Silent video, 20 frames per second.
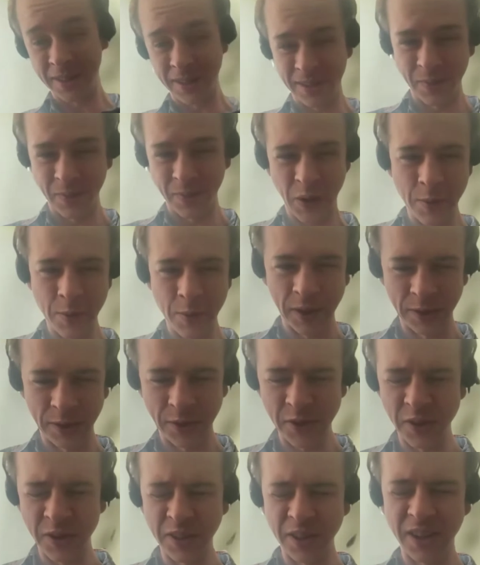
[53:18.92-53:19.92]
the
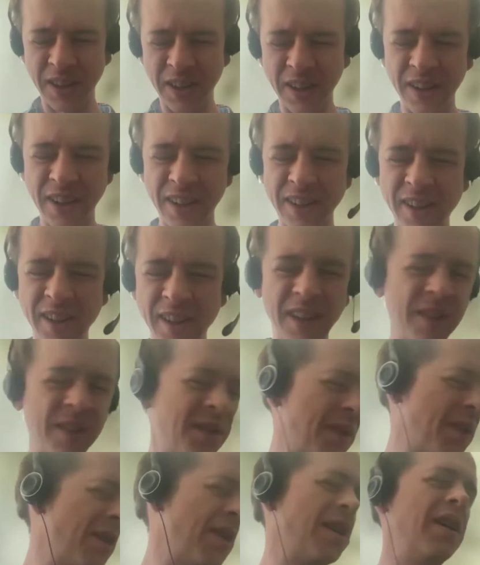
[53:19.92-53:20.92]
question, and I
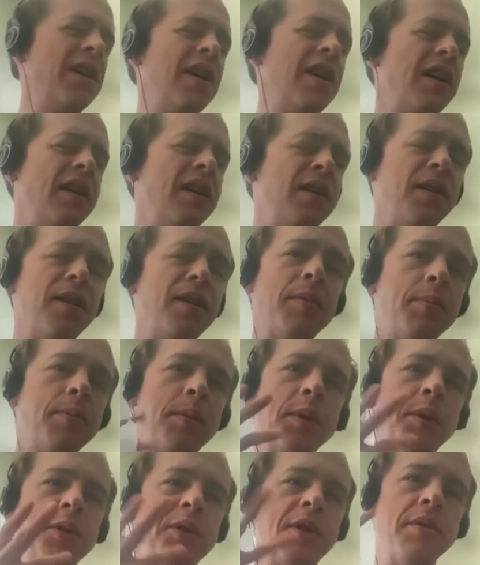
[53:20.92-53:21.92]
guess, you know,
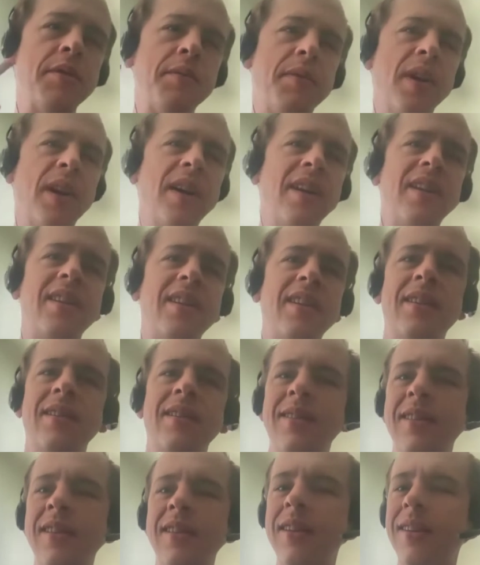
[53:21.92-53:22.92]
most of
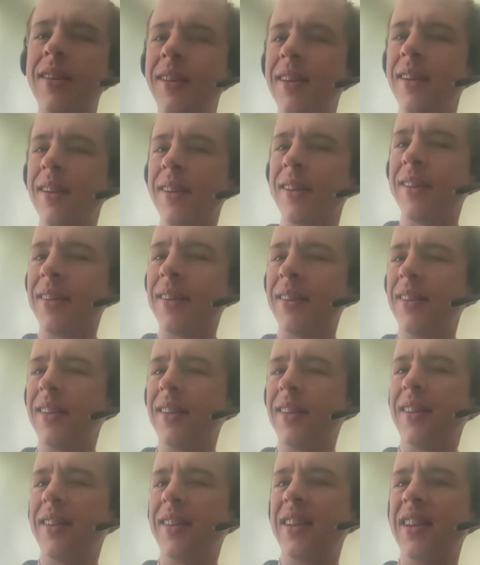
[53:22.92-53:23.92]
it
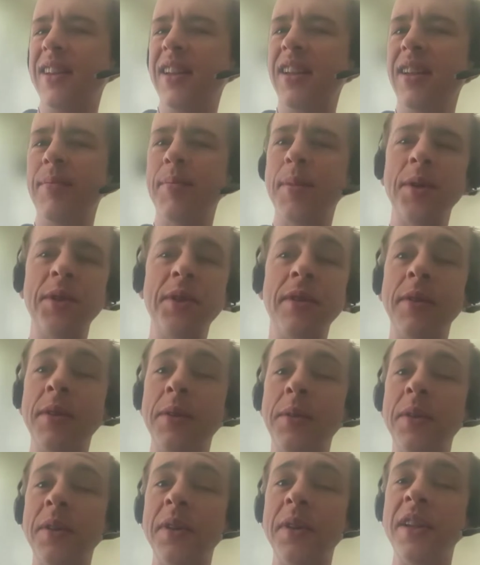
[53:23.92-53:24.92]

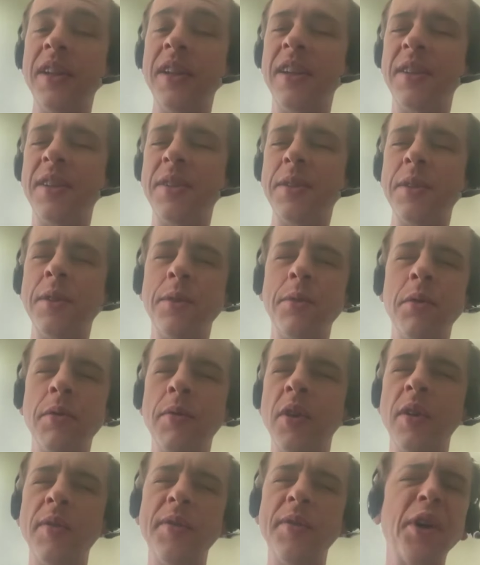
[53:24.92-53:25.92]
really, I guess, is
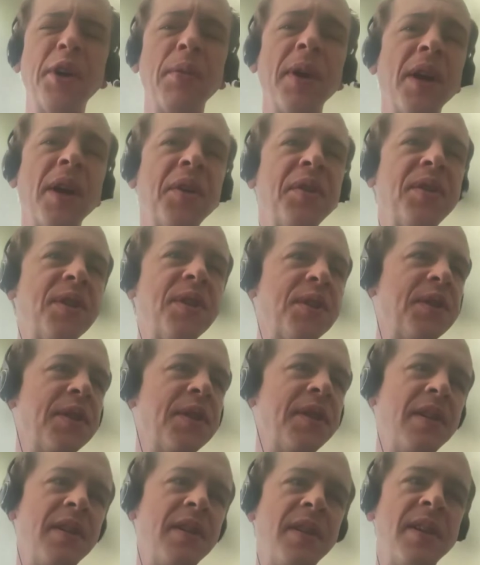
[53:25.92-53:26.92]
revolving around
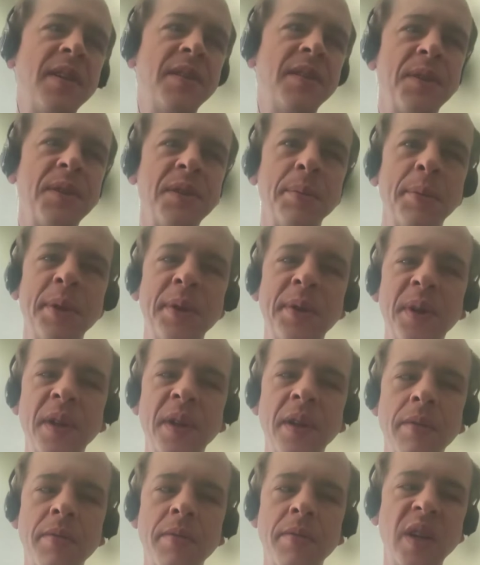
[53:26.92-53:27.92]
just the
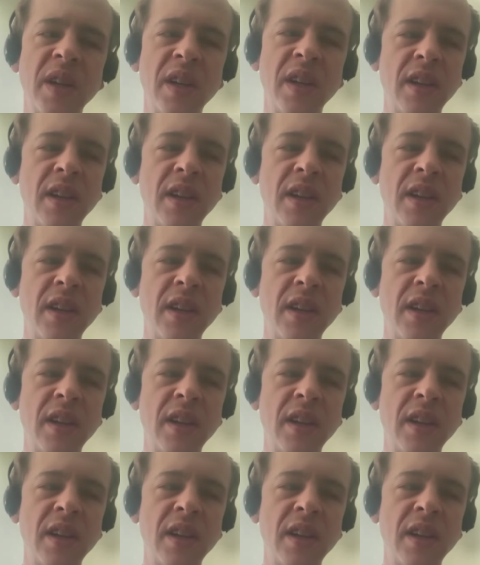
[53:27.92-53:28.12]
accessibility of